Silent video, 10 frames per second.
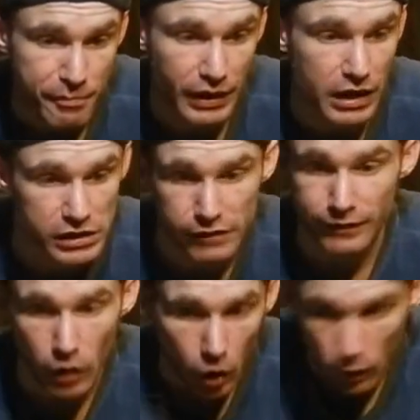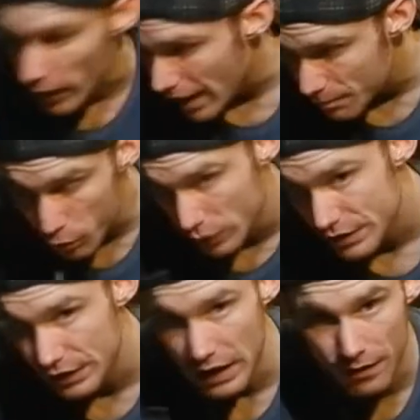Because of all that put
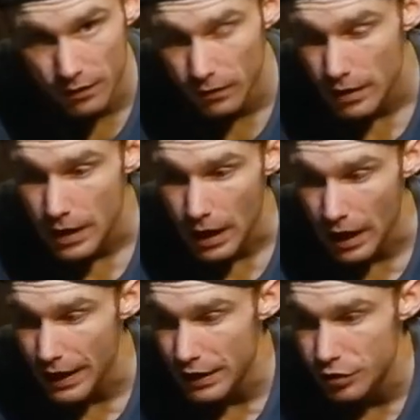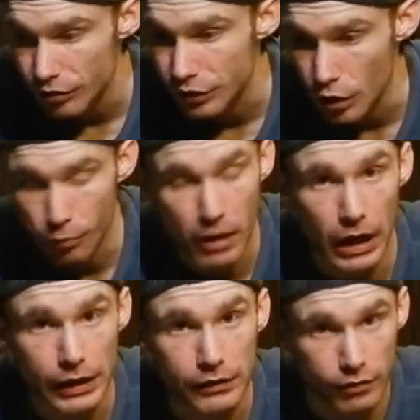together, I actually don't
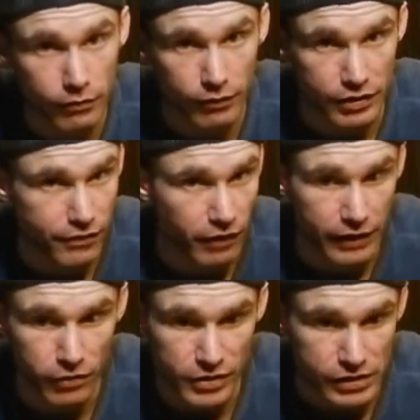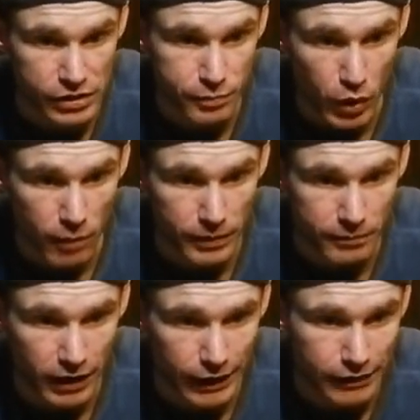mind this flavor. This is probably
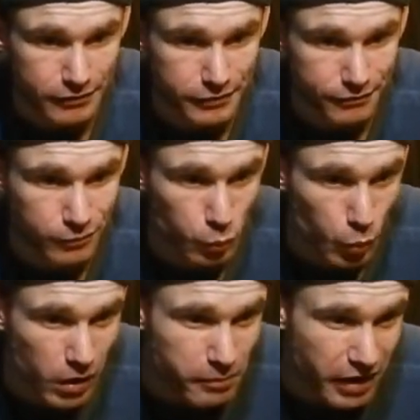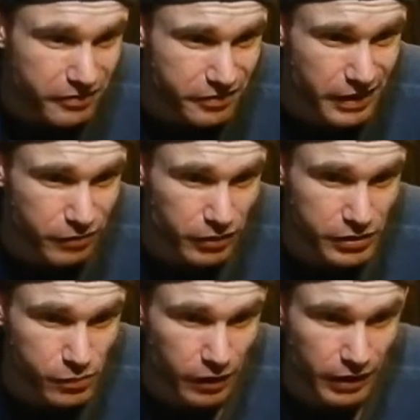one of my
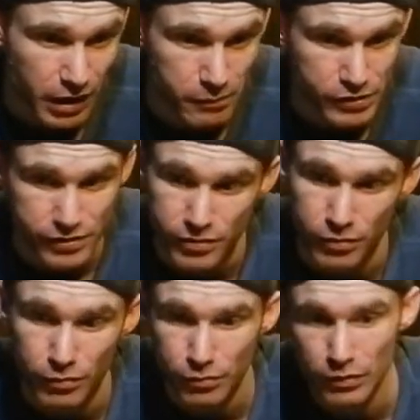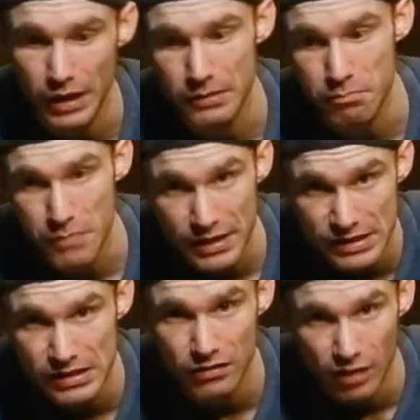favorites when it comes to like
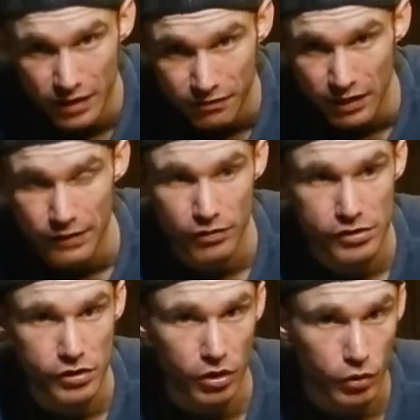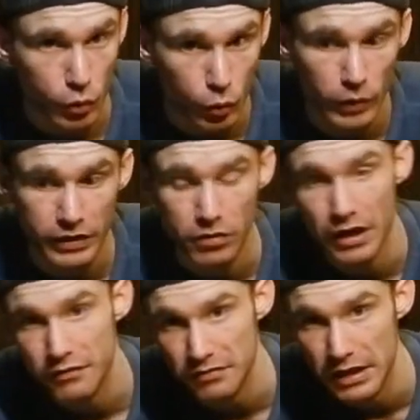mist-like flavors or
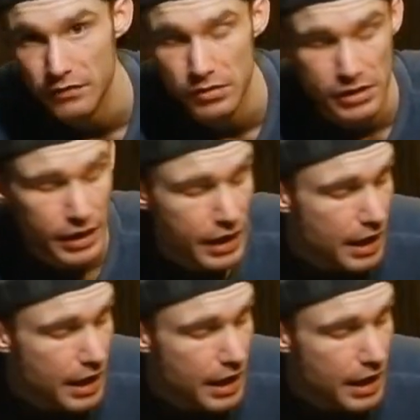cooling-like flavors.